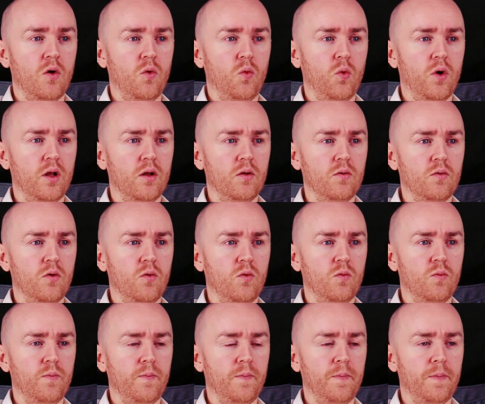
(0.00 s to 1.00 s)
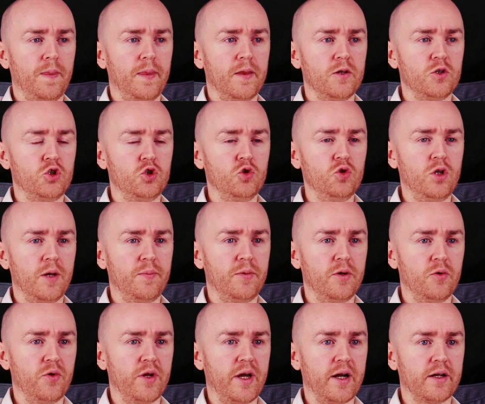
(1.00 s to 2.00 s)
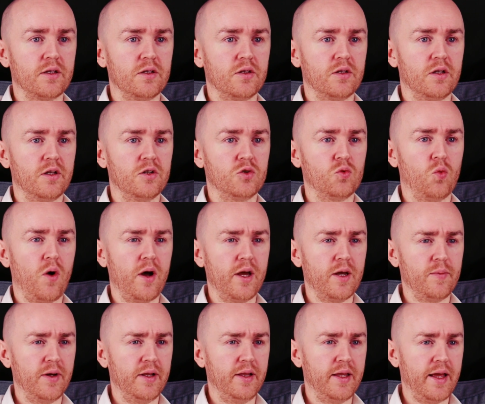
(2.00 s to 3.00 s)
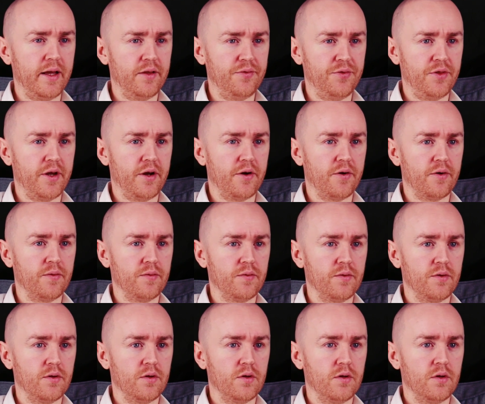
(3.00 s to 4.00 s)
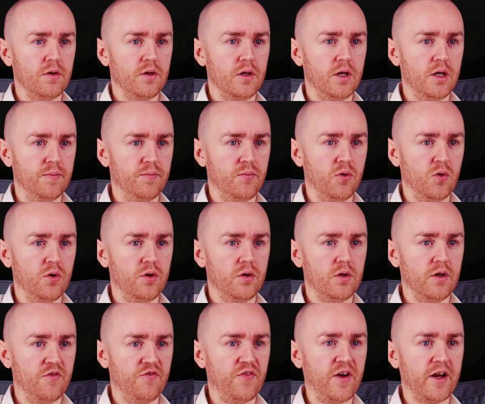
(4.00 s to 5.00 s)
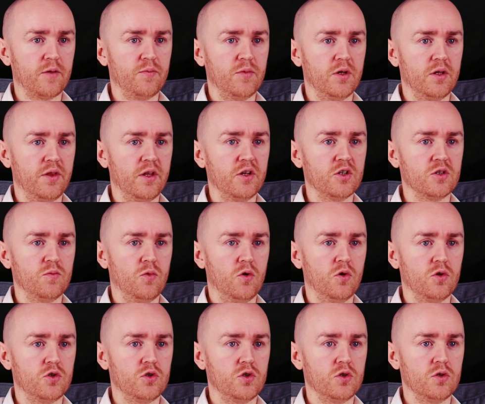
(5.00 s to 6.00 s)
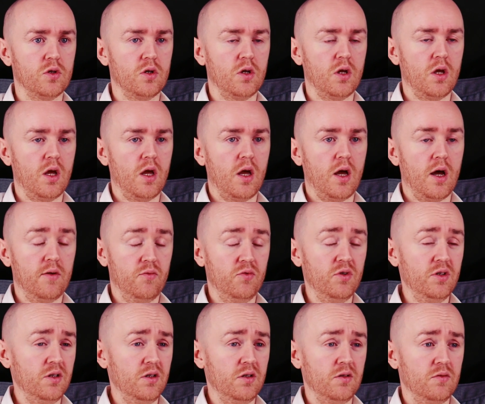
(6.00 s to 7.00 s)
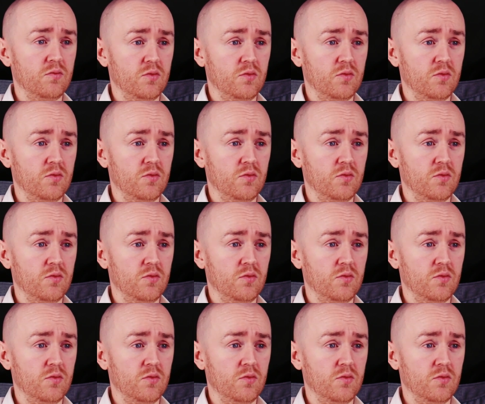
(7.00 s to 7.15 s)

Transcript: well, should I be reacting to this? Why am I letting their input affect me this much? And really,